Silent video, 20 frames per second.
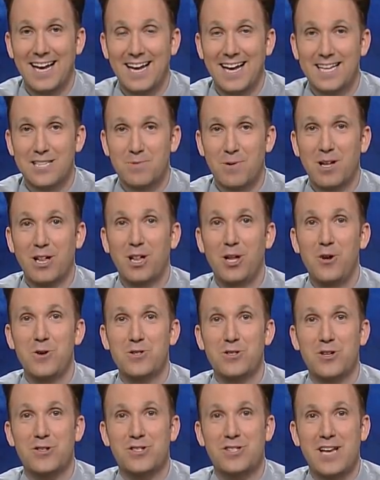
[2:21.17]
That's what
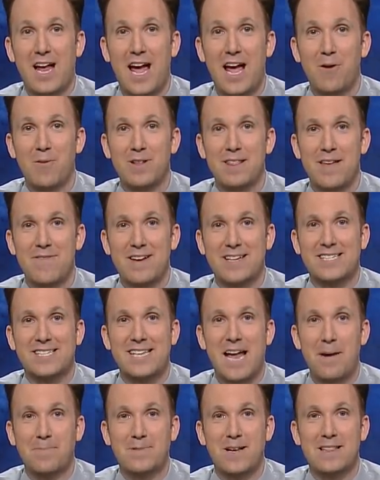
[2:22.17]
losers say when they've
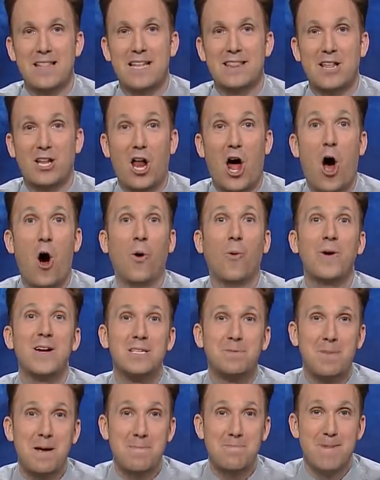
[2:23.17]
accepted that they'll
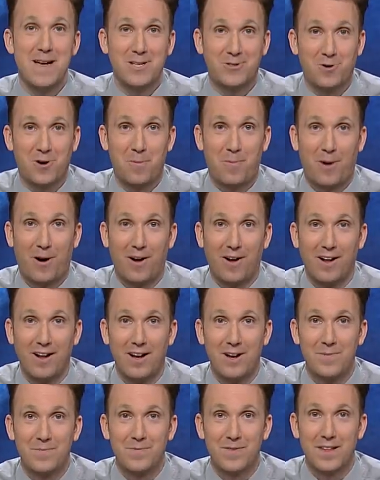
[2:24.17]
always be miserable.
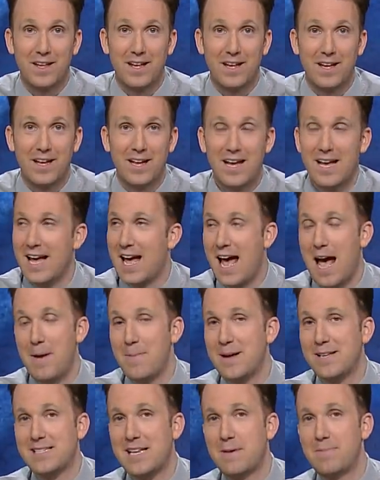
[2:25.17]

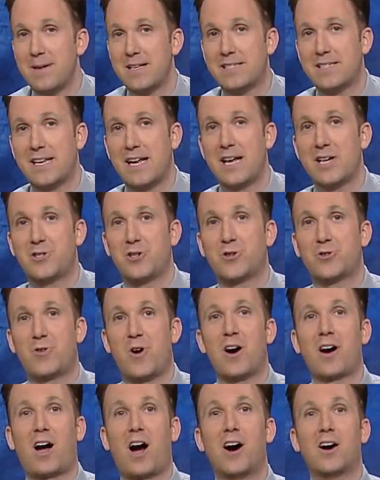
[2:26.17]
MSNBC is your
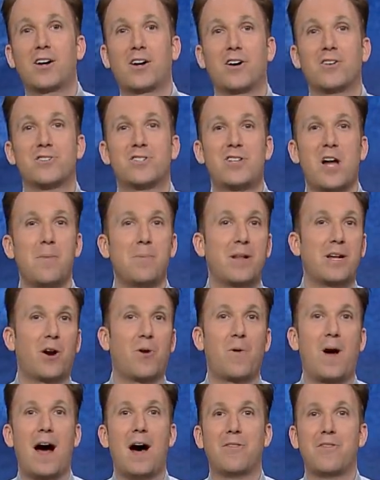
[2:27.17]
drunk uncle stumbling
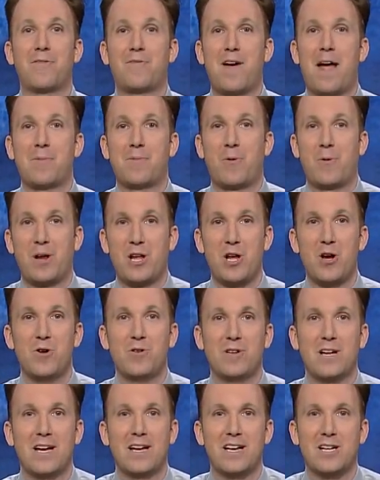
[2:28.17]
around the family
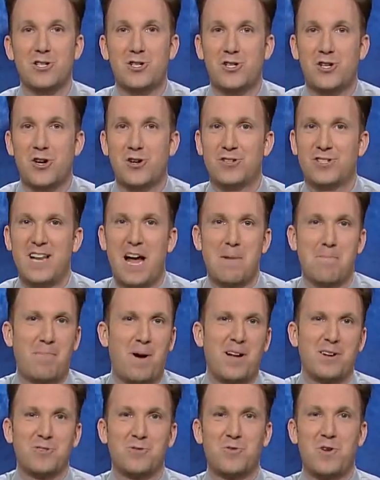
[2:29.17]
reunion. His shirt's not
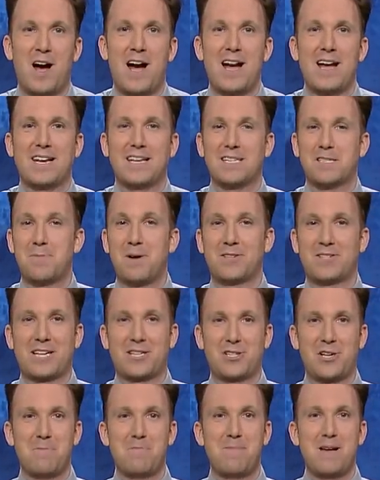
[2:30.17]
buttoned right. He smells like
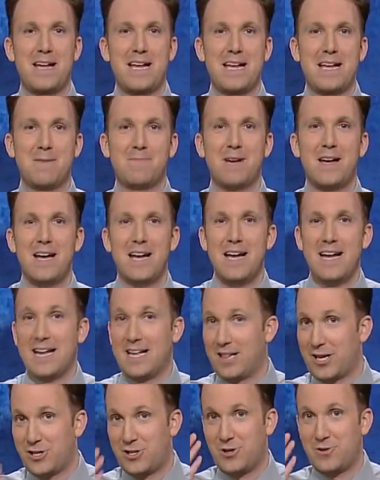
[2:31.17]
Jim Beam. He
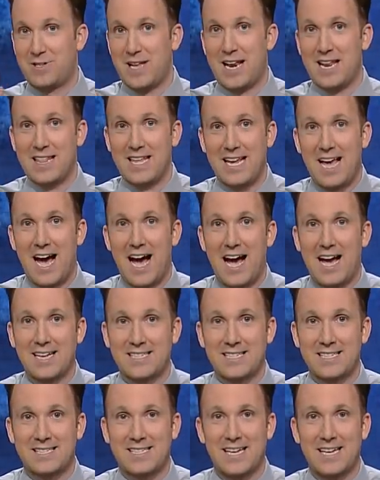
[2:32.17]
looks you dead in the
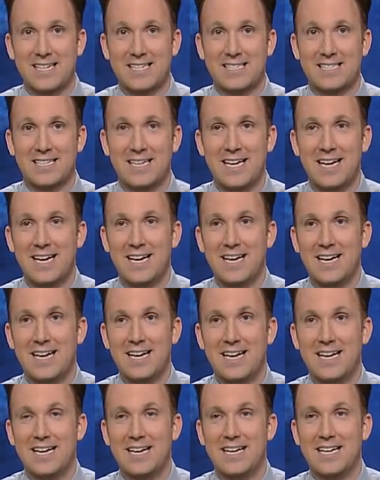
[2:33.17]
eyes and says,
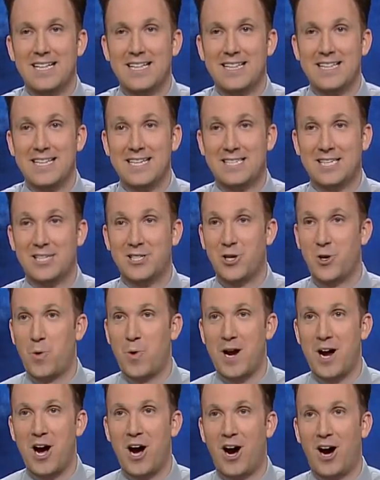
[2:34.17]
this is who
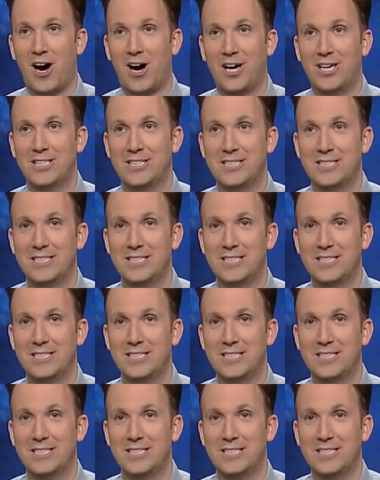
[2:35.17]
we are.